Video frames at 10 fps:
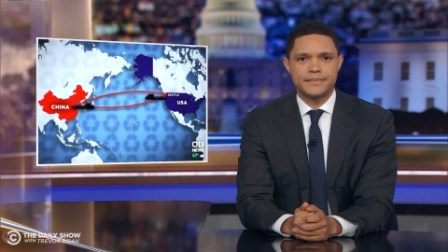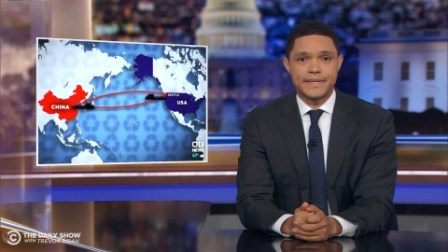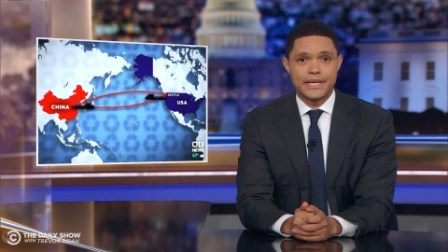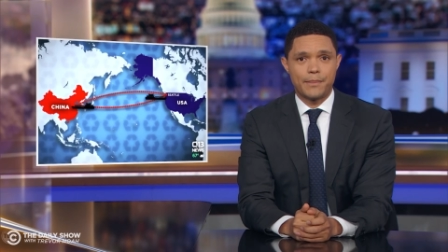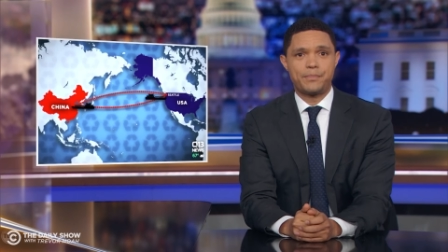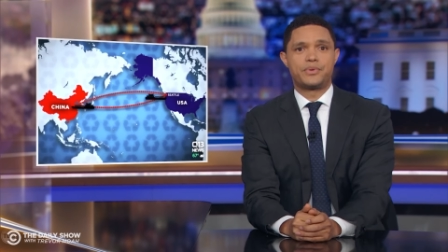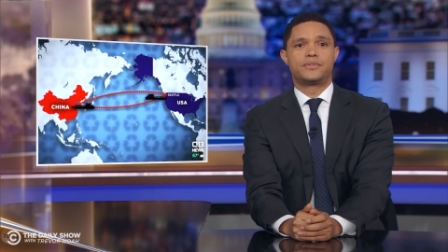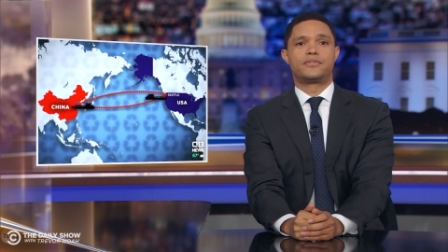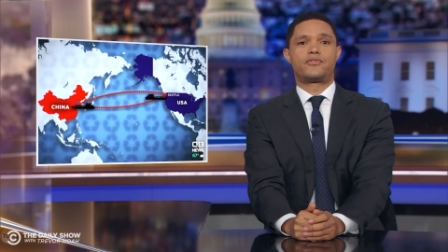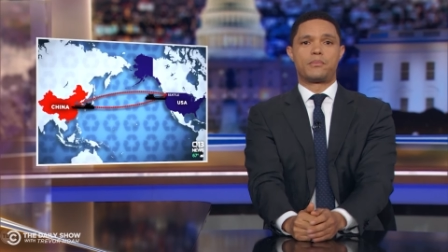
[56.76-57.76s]
Yep,
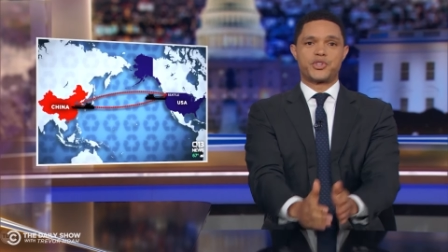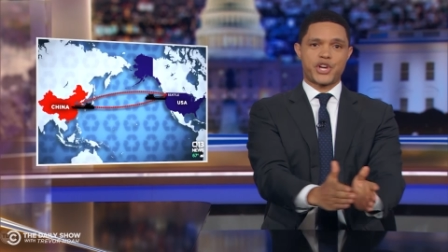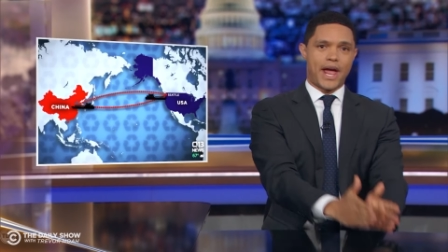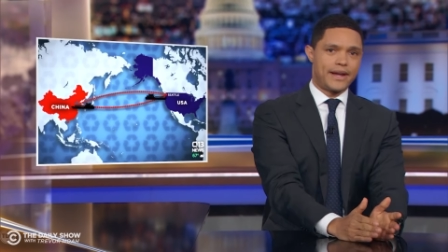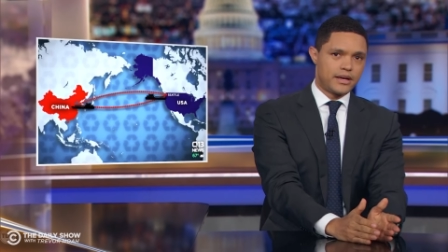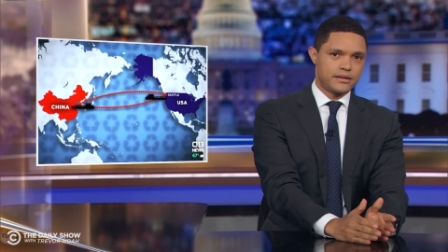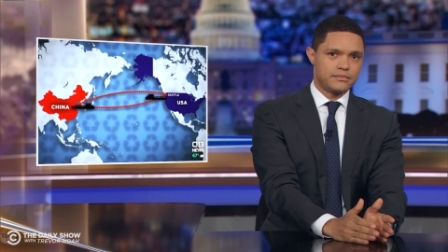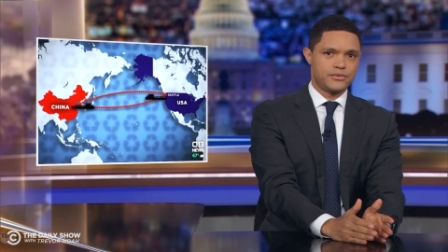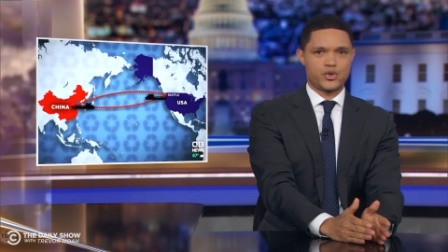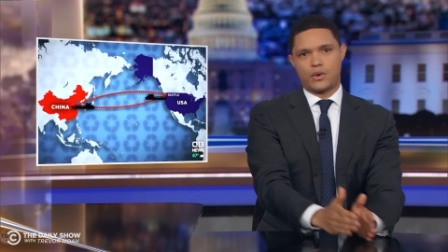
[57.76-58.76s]
from China
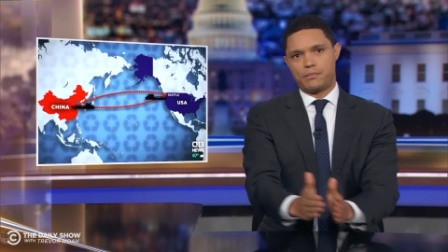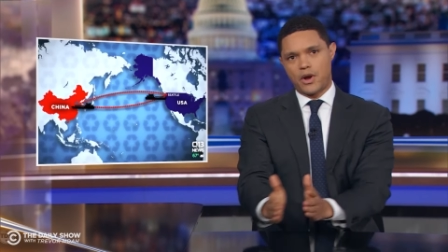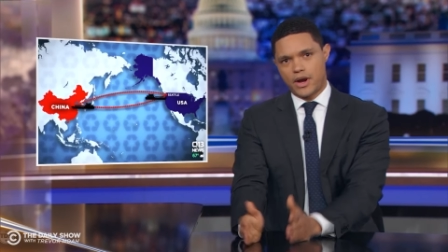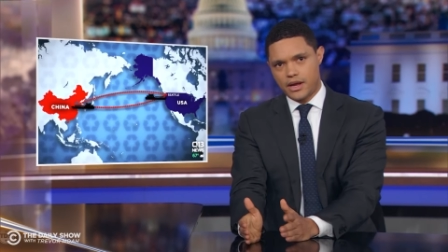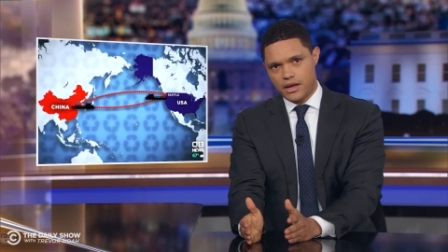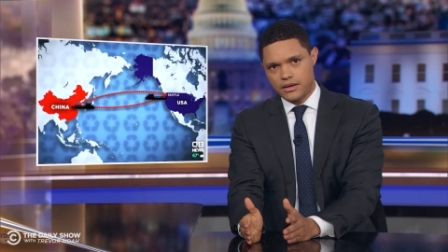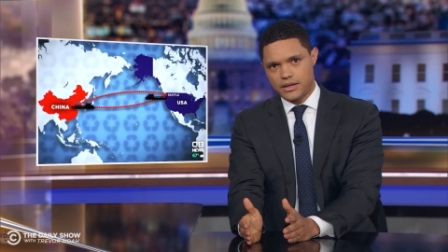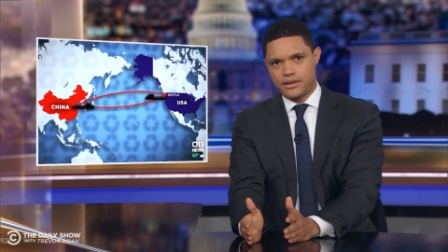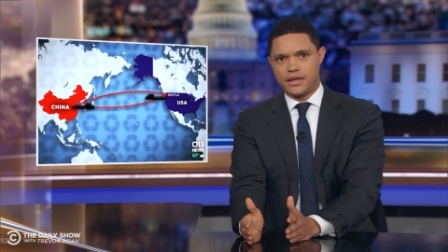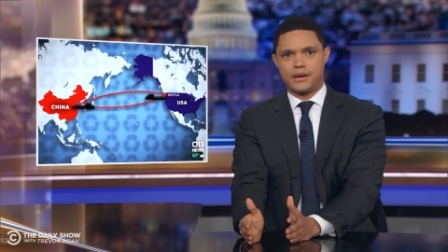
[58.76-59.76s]
to America,
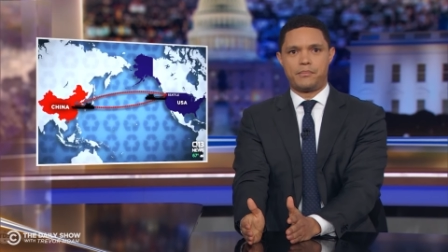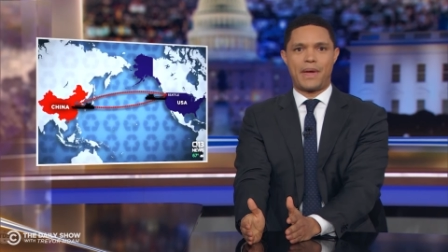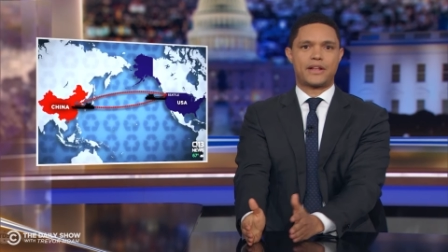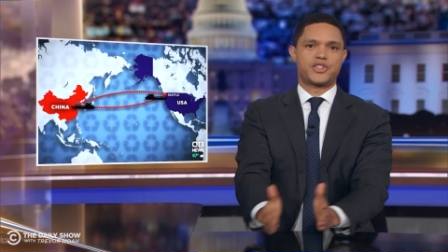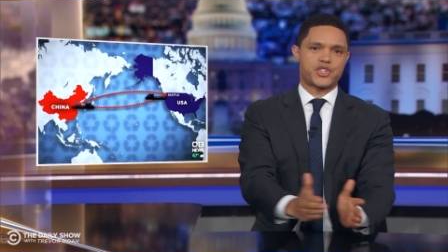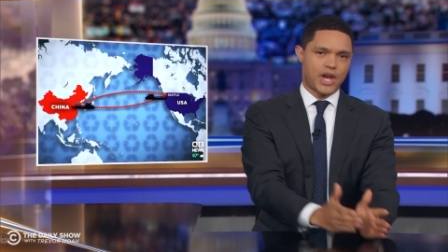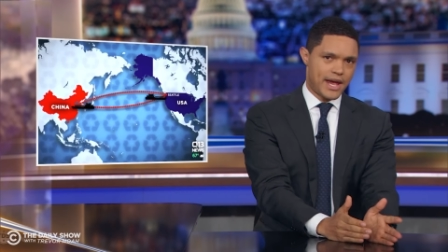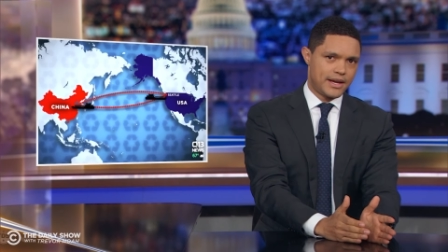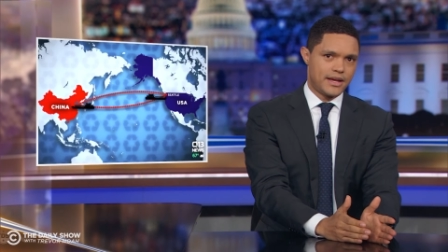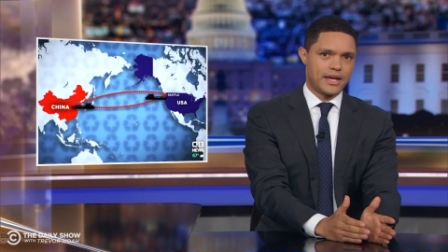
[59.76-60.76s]
and then back to
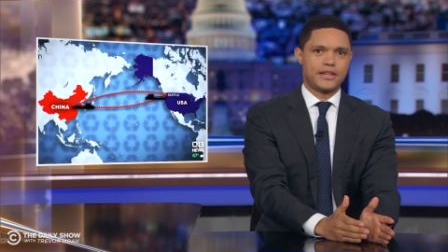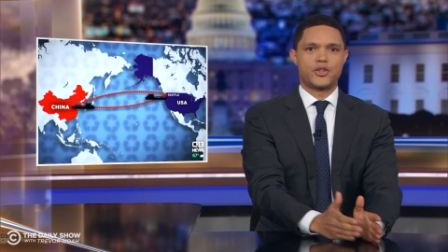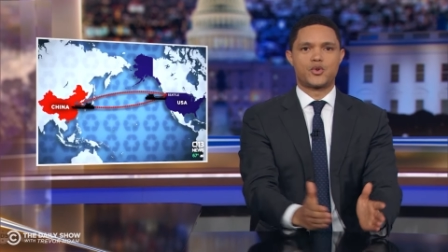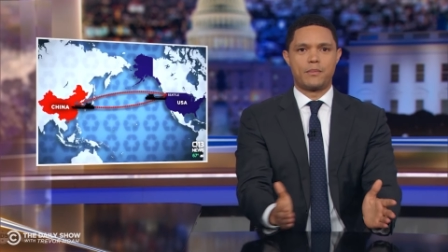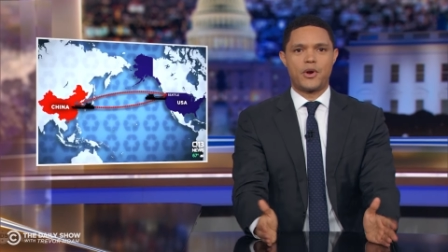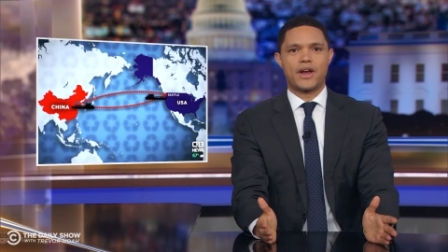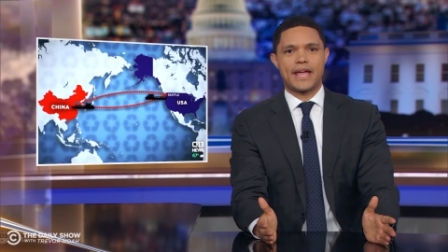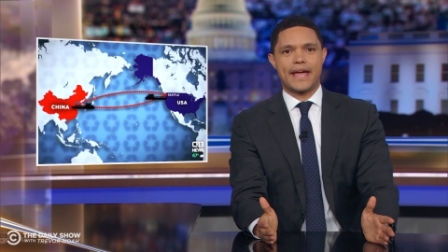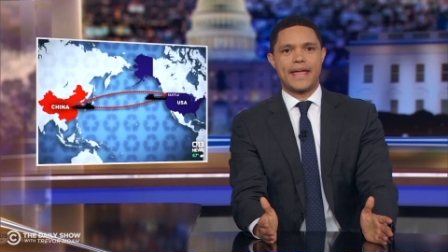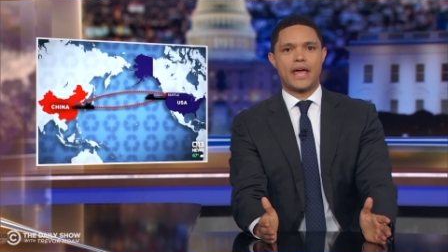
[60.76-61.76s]
China, and then to
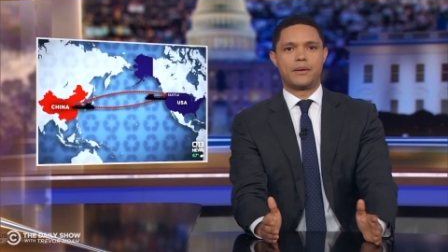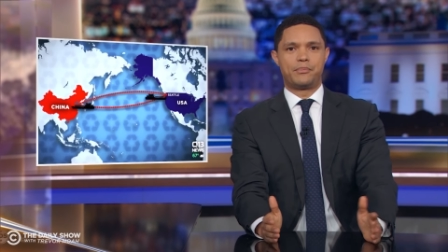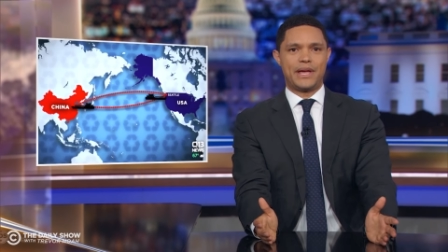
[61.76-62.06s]
America again.